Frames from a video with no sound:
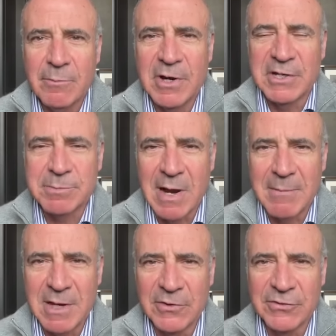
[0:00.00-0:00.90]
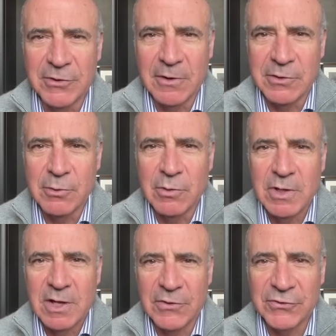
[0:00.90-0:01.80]
British prime minister and you
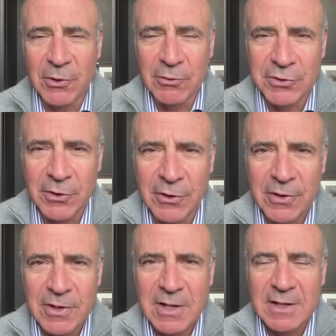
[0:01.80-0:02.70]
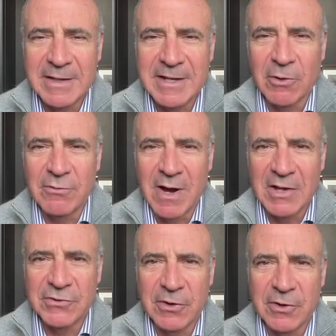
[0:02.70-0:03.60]
consult your legal
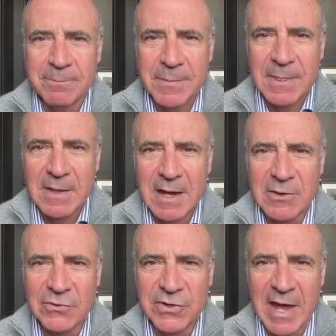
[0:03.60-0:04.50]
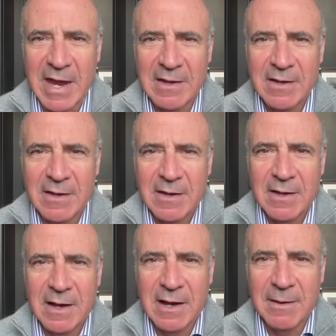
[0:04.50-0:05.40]
advisor and you say,
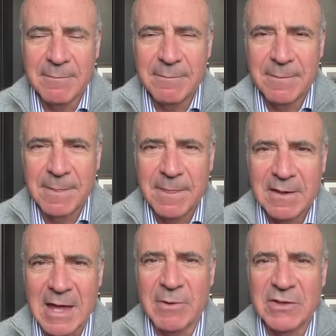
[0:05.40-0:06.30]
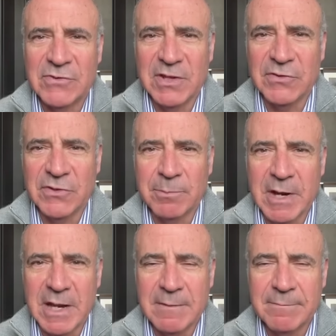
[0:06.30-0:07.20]
um, "Can we seize this
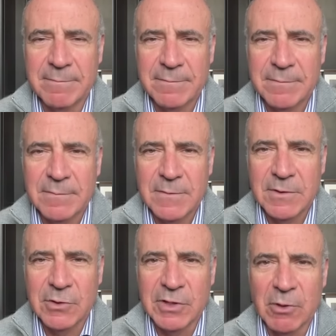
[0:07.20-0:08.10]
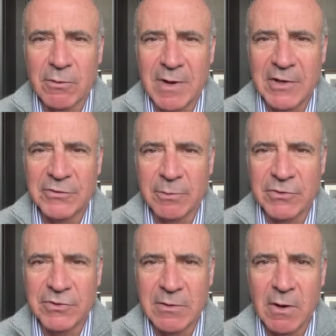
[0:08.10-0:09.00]
money?" Your legal advisor
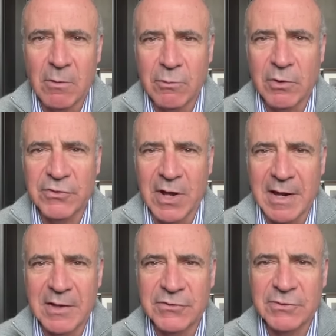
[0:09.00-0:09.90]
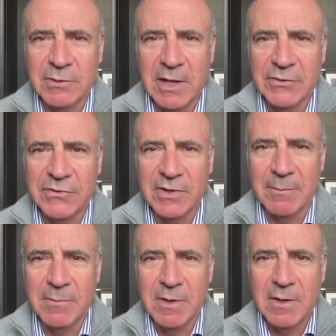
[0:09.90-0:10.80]
would say, "No, of course not. It's it's
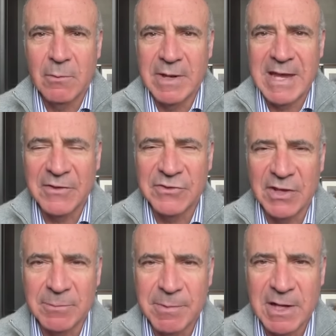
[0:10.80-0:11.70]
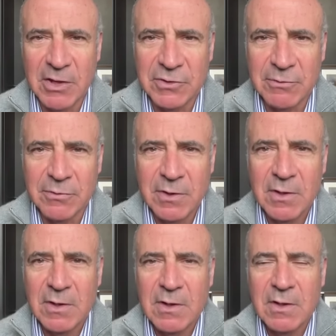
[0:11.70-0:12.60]
um, we can't seize it because of
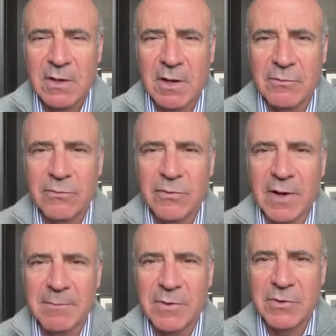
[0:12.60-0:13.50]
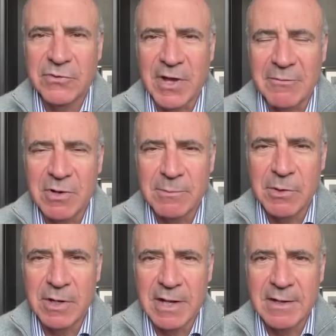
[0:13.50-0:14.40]
of um, sovereign
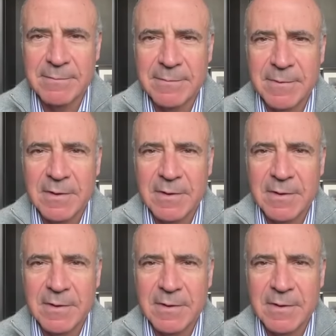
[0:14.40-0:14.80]
immunity."